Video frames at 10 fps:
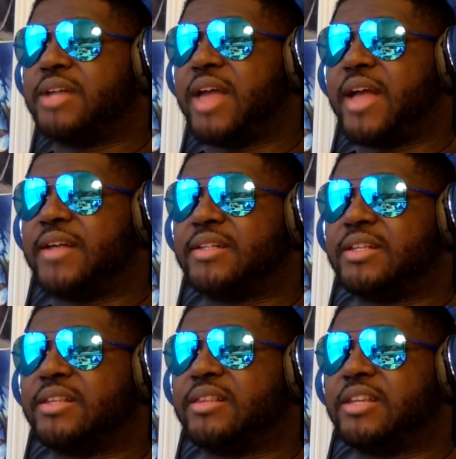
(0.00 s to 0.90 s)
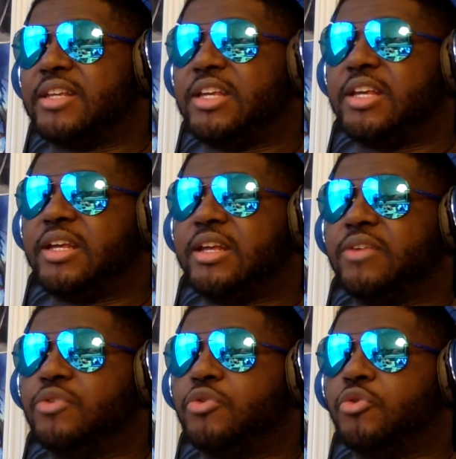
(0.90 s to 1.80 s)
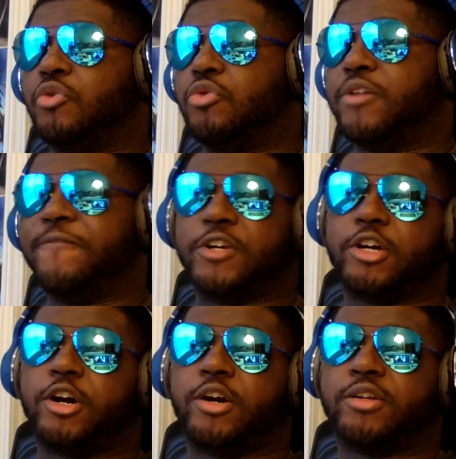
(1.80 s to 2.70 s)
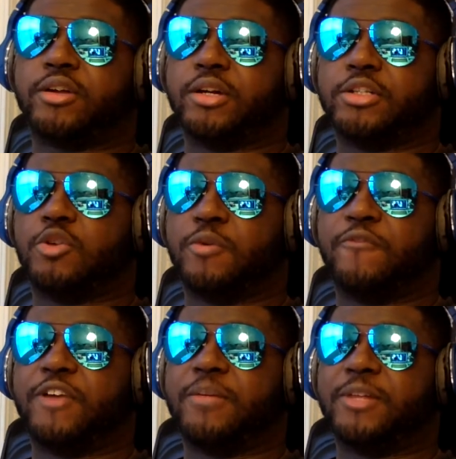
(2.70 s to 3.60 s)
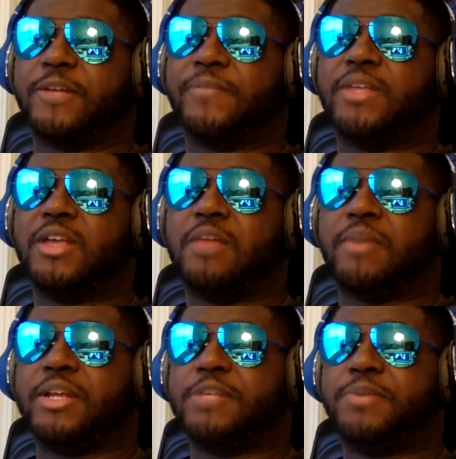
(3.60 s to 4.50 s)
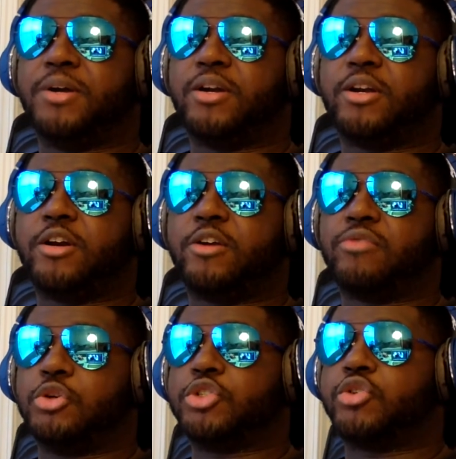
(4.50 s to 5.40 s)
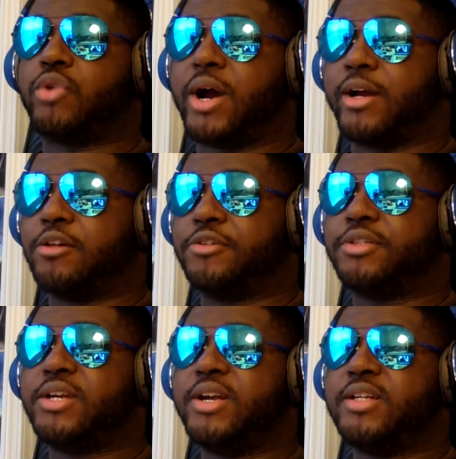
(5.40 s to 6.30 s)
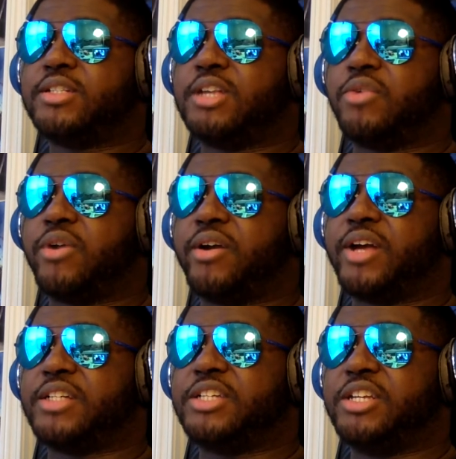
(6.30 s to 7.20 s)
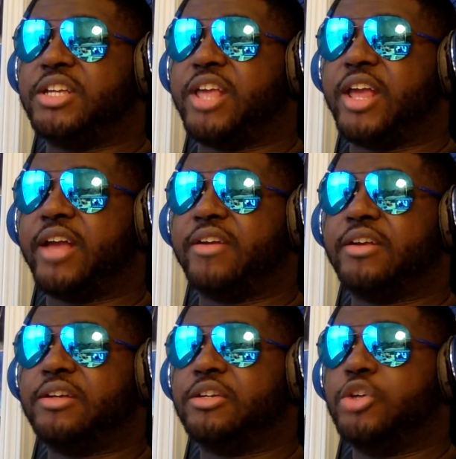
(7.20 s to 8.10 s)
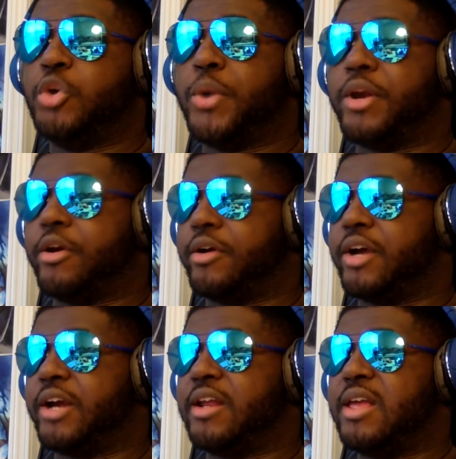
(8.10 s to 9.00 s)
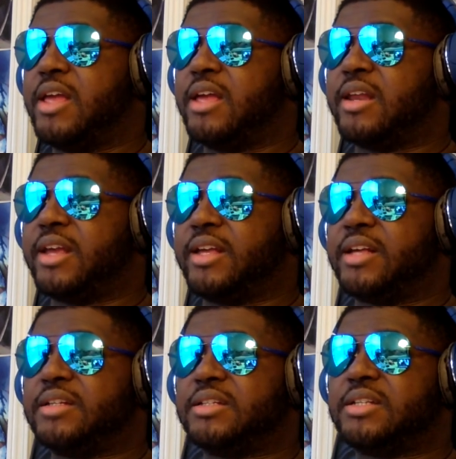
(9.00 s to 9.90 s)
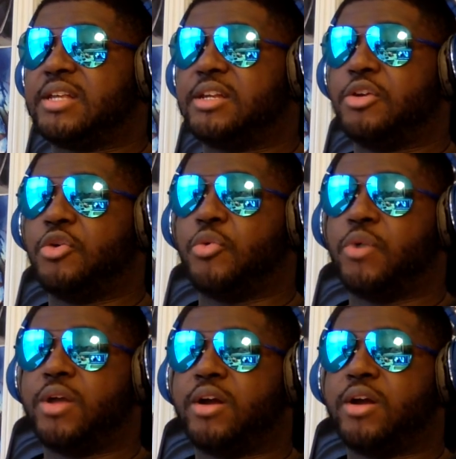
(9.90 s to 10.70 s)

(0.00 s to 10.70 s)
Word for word: as the key to lift the curse on the Sohma family. But he's putting her through trials, seeing whether or not she can do it or not. And I guess he knew